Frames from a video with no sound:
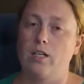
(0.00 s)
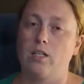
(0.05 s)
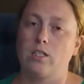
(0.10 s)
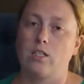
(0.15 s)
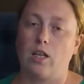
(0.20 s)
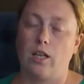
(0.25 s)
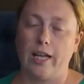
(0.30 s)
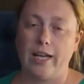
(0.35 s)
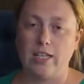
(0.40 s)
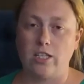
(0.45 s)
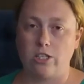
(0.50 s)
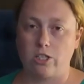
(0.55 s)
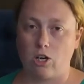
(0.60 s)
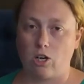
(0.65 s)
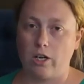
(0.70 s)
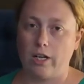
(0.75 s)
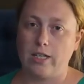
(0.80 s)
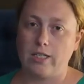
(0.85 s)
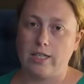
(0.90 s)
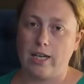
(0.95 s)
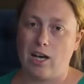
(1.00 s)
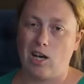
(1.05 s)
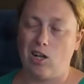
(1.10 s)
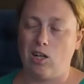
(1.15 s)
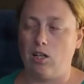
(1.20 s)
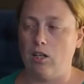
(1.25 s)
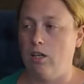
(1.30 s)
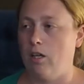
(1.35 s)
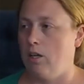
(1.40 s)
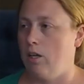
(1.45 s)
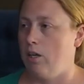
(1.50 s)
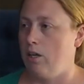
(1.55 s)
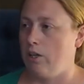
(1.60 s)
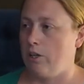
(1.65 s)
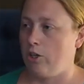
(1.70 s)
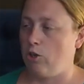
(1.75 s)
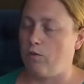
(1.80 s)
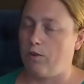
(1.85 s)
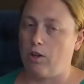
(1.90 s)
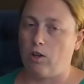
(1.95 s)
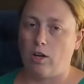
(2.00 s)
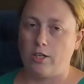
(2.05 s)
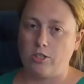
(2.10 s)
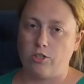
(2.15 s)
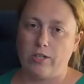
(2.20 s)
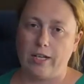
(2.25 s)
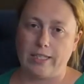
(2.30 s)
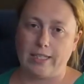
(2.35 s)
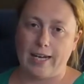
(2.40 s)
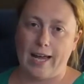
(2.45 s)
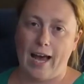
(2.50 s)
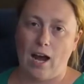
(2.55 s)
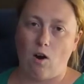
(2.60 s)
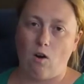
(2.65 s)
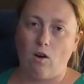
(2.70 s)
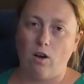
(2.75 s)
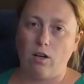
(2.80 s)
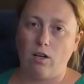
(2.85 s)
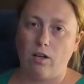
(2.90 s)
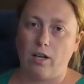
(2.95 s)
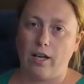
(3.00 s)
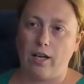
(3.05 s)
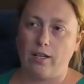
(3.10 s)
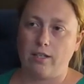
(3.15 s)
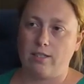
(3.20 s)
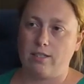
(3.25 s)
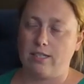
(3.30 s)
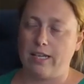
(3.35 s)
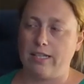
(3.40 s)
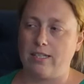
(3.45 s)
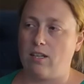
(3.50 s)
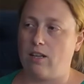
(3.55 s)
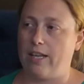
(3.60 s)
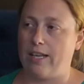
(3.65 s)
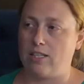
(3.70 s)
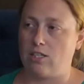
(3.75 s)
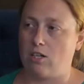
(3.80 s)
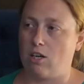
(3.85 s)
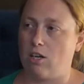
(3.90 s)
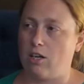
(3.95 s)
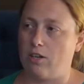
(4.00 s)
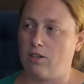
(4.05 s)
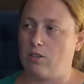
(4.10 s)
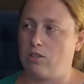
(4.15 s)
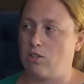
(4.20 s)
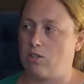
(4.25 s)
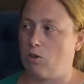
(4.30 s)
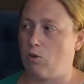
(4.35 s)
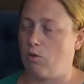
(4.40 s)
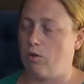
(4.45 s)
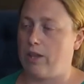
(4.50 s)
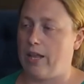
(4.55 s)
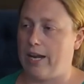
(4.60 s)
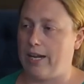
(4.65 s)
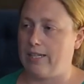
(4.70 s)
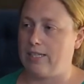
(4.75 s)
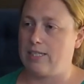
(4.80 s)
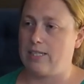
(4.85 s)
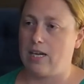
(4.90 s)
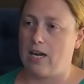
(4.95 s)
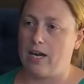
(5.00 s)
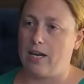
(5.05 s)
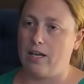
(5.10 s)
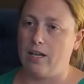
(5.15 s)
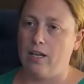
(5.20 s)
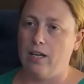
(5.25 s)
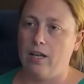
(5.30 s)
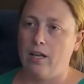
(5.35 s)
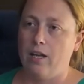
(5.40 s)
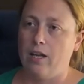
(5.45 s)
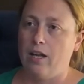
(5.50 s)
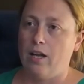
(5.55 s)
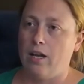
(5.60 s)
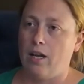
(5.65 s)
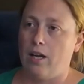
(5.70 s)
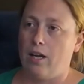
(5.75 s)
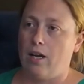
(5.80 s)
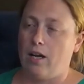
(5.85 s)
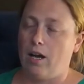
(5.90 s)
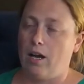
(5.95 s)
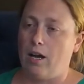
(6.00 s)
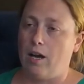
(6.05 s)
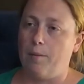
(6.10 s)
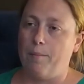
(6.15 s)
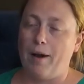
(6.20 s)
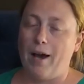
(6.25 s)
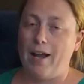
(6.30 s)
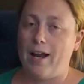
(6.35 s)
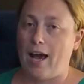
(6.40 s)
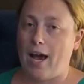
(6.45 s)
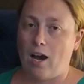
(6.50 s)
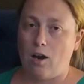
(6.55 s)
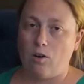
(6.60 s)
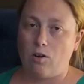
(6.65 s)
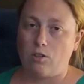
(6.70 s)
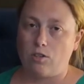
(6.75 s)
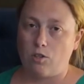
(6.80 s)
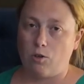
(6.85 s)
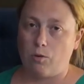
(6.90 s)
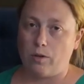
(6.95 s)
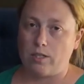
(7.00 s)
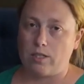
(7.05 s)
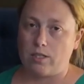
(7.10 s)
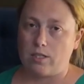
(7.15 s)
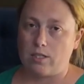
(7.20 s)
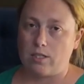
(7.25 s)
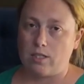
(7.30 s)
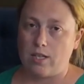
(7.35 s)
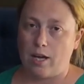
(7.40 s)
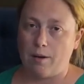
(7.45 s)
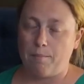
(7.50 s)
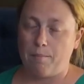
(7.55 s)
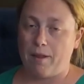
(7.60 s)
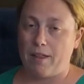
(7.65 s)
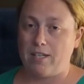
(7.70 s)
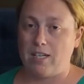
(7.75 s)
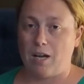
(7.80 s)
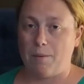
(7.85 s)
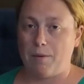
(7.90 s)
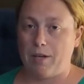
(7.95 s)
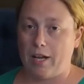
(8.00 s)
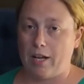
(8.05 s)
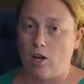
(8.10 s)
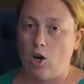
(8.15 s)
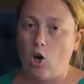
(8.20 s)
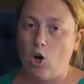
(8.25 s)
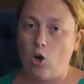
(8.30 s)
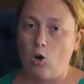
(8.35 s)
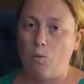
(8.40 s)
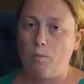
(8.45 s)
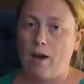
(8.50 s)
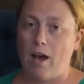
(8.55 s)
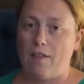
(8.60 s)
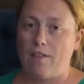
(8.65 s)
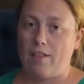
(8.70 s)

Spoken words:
delay start it till, you know, if your laundry takes an hour, say delay start it so that it's done an hour, so it's done by the time you get home, and